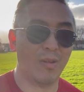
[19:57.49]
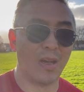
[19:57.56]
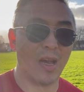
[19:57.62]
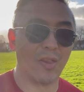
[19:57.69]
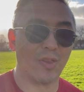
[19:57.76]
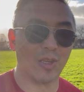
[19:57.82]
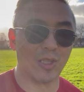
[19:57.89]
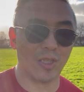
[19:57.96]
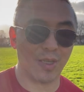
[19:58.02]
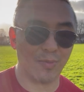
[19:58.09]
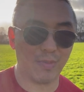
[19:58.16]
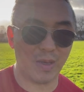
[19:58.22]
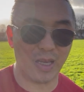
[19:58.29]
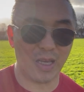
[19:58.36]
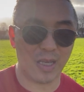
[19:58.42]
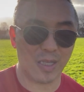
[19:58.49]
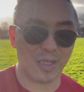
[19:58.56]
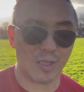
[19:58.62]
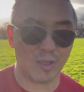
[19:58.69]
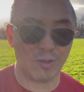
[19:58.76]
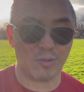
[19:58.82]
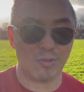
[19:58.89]
at the GP
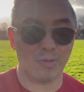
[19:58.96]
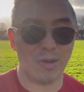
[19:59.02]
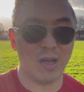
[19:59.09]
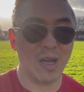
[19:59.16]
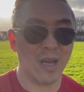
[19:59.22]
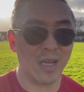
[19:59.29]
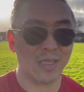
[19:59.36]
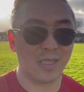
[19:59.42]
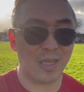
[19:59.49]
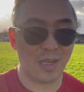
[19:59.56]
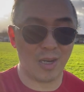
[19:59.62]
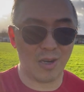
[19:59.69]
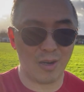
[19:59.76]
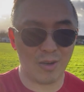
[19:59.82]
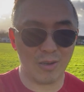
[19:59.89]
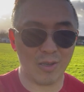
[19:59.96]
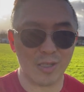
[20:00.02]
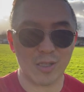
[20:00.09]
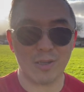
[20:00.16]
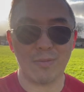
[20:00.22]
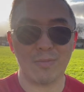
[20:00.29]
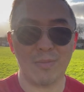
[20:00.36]
to see the nurse,
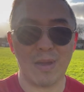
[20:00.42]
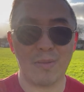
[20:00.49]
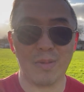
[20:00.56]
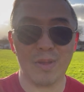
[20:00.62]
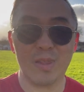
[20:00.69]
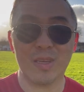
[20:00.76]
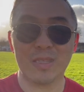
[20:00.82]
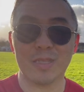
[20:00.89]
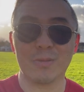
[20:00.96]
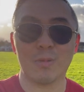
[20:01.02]
so maybe this is